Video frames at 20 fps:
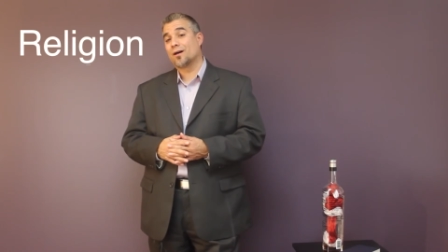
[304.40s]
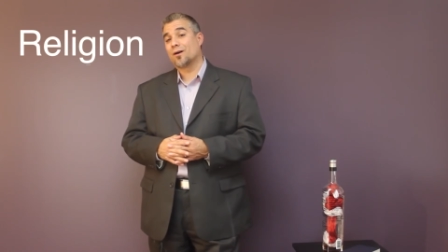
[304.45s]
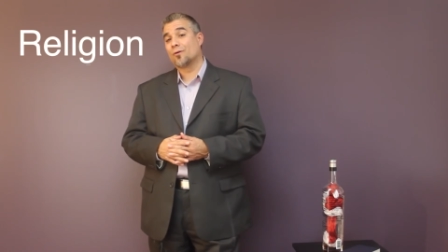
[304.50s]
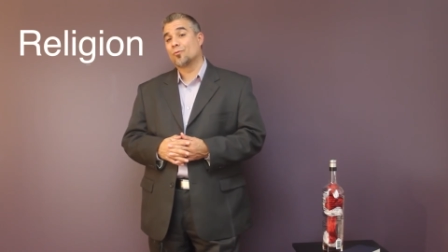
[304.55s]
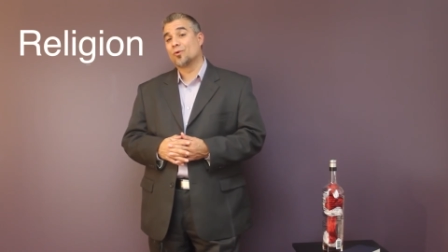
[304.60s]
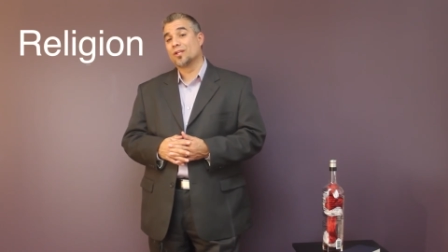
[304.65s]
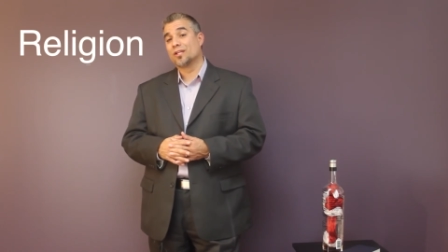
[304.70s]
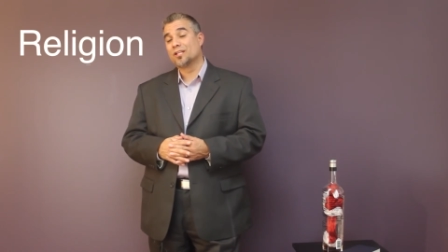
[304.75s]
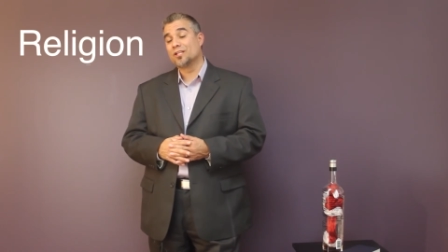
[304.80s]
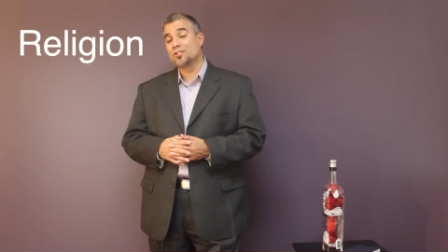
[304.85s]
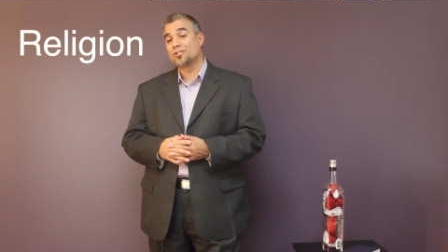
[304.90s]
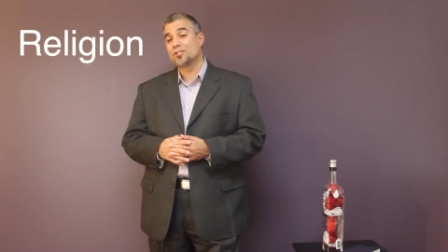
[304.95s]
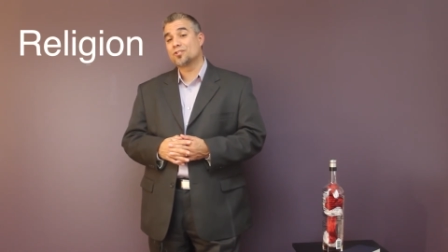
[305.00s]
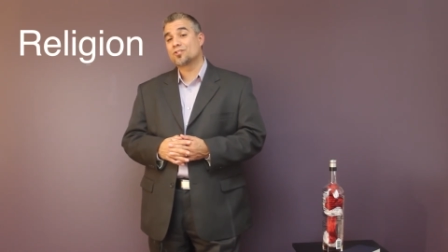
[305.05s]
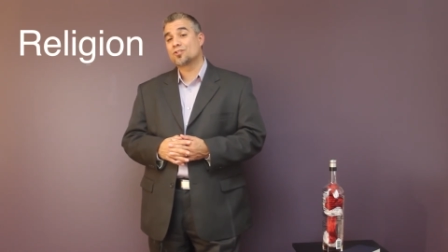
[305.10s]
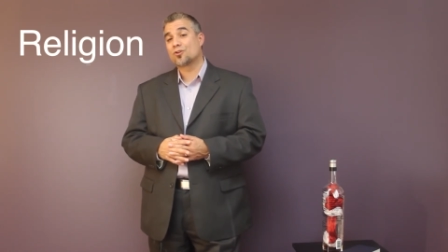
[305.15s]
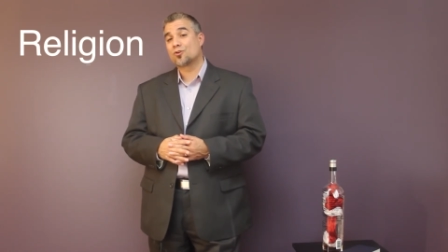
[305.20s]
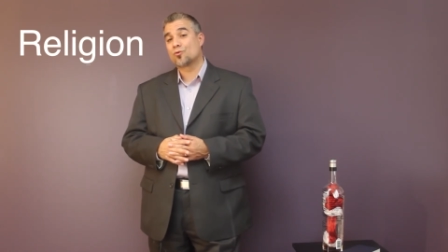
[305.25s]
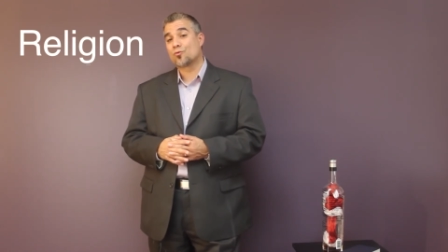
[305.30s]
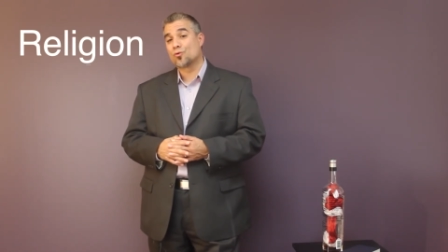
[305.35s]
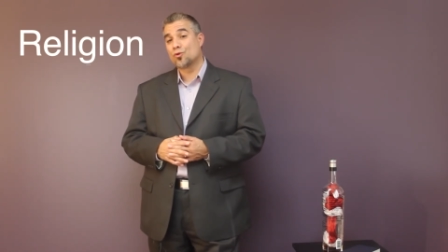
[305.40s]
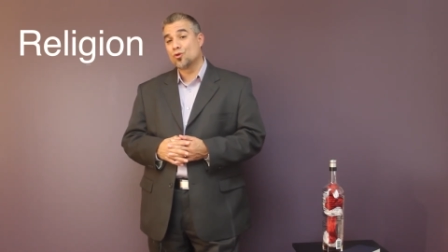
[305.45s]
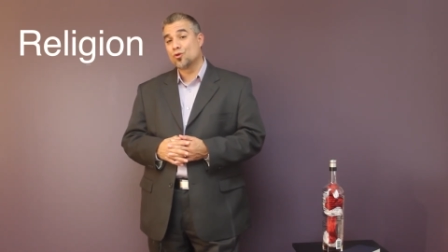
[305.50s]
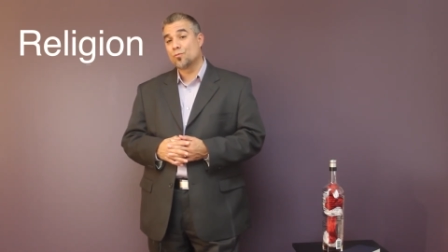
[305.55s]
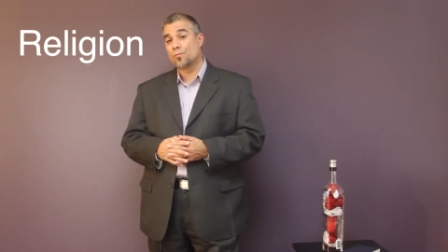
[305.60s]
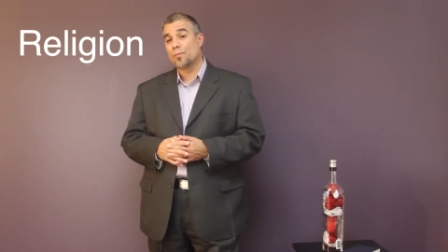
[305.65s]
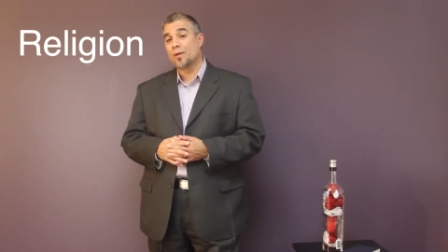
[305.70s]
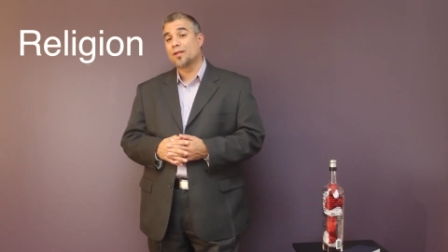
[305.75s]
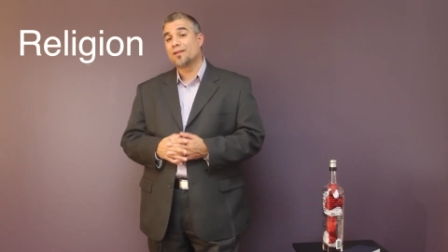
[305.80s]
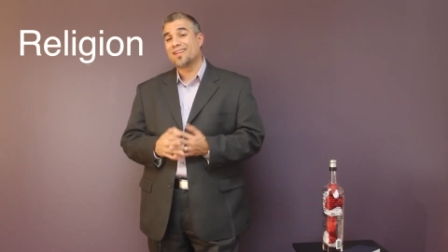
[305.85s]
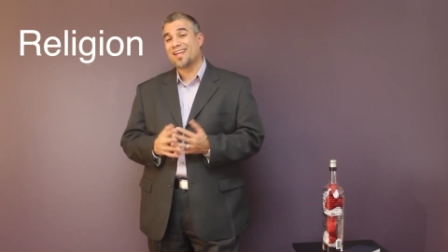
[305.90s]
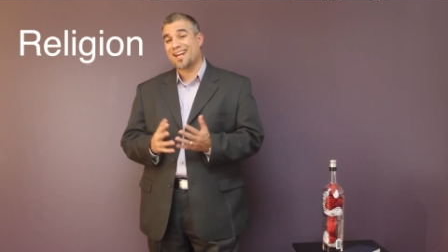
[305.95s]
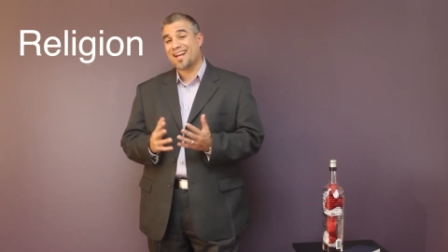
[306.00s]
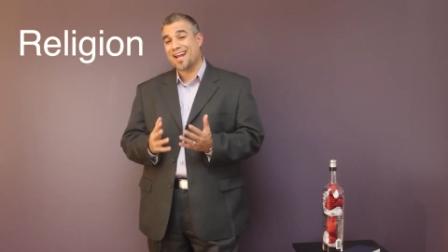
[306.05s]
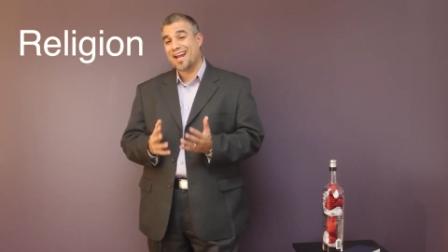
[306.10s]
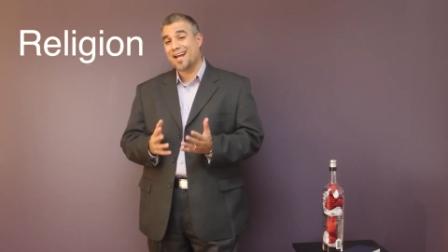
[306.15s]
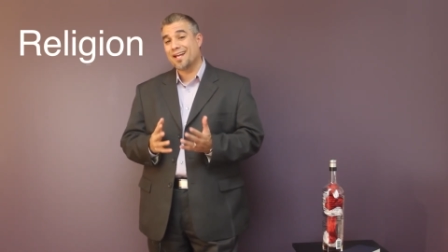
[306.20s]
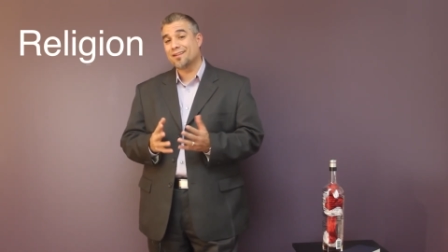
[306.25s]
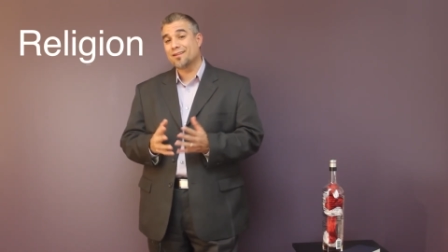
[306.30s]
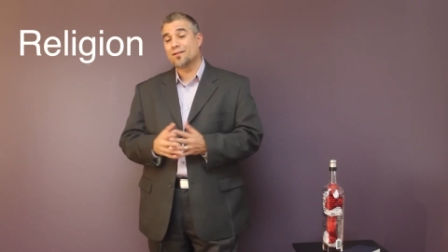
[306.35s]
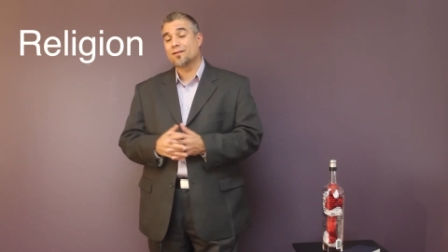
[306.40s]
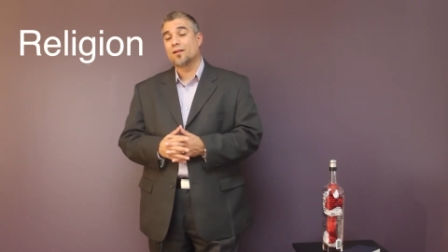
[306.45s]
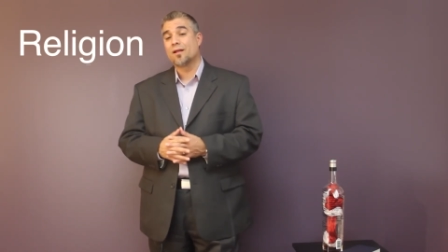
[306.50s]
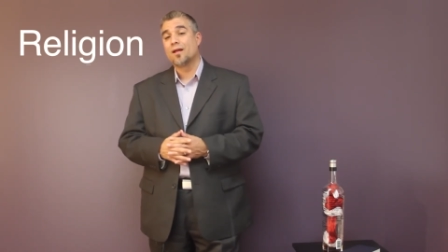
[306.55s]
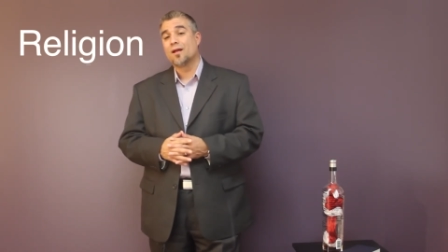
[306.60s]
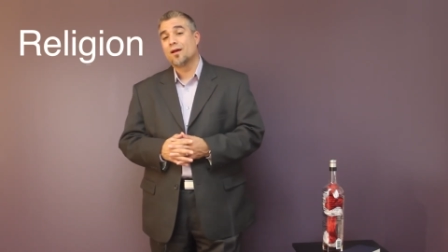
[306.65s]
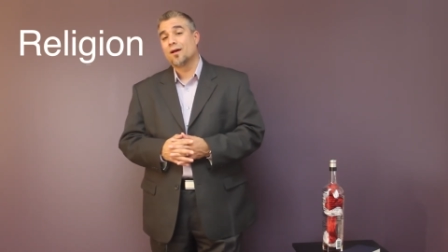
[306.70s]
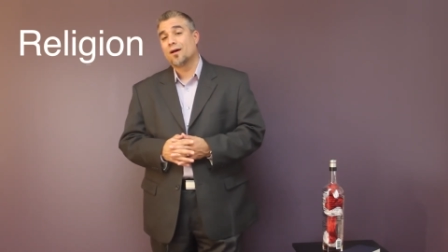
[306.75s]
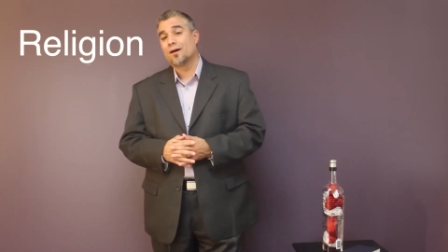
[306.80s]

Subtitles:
religious group that had the